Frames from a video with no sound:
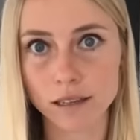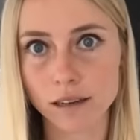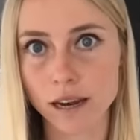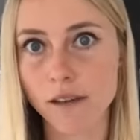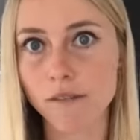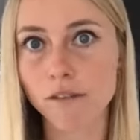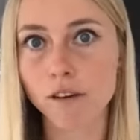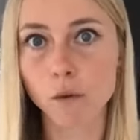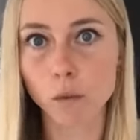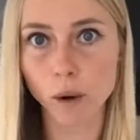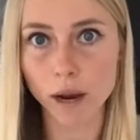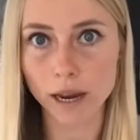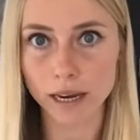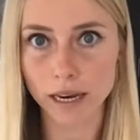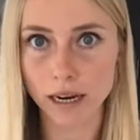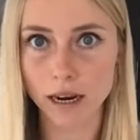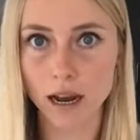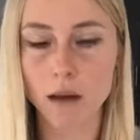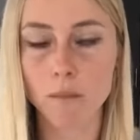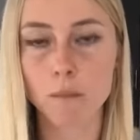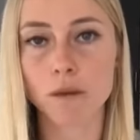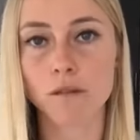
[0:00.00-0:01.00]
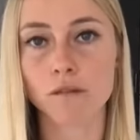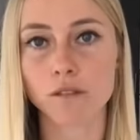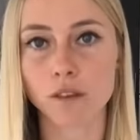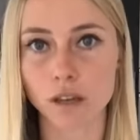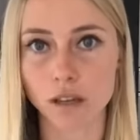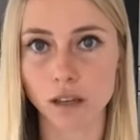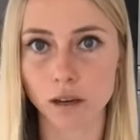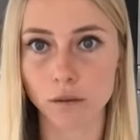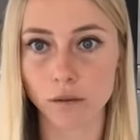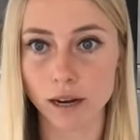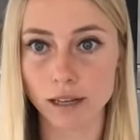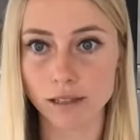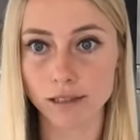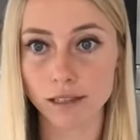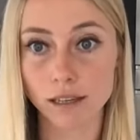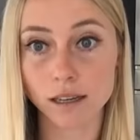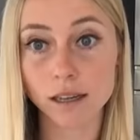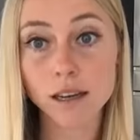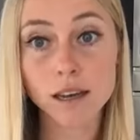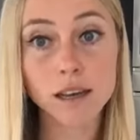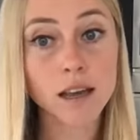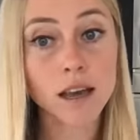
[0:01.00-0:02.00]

never waking up and feeling rested.